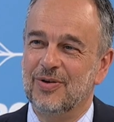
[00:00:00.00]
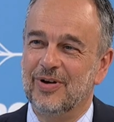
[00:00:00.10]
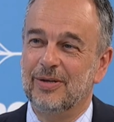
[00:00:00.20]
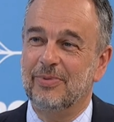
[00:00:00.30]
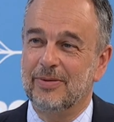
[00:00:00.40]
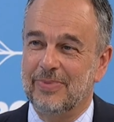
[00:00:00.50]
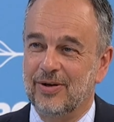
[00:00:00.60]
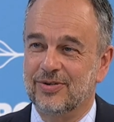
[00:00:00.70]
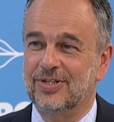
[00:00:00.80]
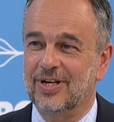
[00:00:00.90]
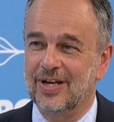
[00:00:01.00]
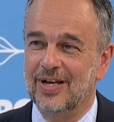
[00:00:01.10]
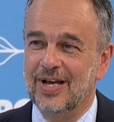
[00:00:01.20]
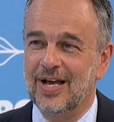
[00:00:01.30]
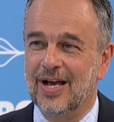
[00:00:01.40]
you a little bit about uh,
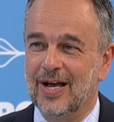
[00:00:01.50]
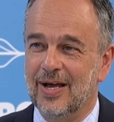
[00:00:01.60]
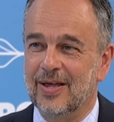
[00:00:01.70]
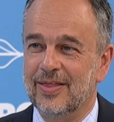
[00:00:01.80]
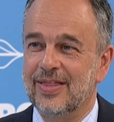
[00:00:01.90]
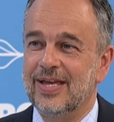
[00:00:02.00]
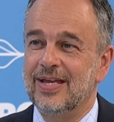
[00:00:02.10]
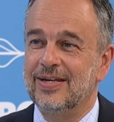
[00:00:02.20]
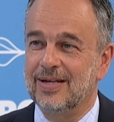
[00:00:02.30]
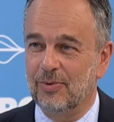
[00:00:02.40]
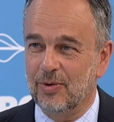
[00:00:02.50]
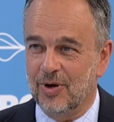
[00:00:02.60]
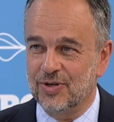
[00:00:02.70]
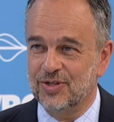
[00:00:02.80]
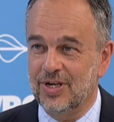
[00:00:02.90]
uh, the
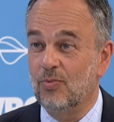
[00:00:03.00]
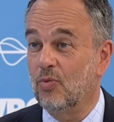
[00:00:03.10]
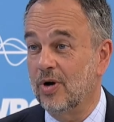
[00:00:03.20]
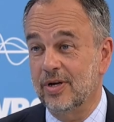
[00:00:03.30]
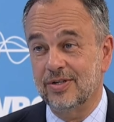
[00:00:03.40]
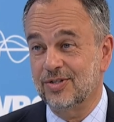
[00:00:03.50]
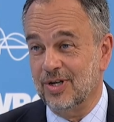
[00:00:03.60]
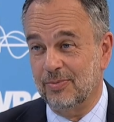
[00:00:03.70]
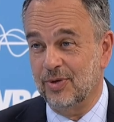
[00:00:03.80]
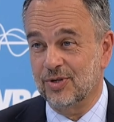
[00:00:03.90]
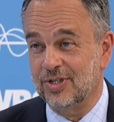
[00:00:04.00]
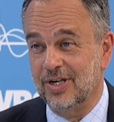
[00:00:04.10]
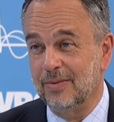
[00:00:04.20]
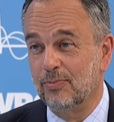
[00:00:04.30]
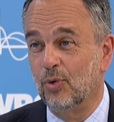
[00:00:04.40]
WRC. Why is
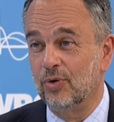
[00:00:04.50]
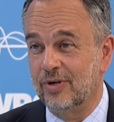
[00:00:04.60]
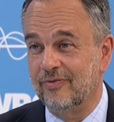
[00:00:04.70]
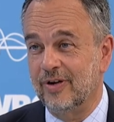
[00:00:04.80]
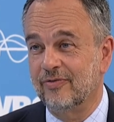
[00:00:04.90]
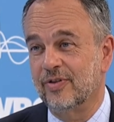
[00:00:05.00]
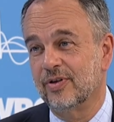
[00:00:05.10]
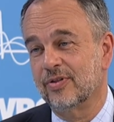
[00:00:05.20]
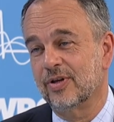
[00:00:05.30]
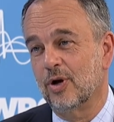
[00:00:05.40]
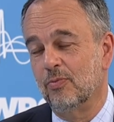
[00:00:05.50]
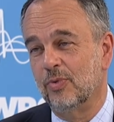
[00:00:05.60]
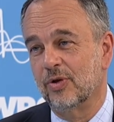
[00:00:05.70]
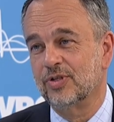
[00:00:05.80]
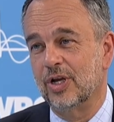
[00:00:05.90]
WRC an important event for the, the
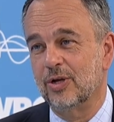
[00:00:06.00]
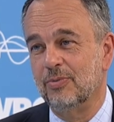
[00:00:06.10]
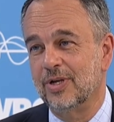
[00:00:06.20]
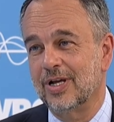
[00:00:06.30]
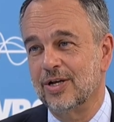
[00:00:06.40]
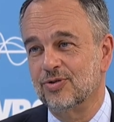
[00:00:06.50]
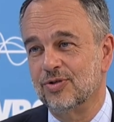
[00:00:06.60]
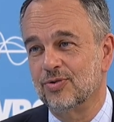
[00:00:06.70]
Commonwealth Telecommunications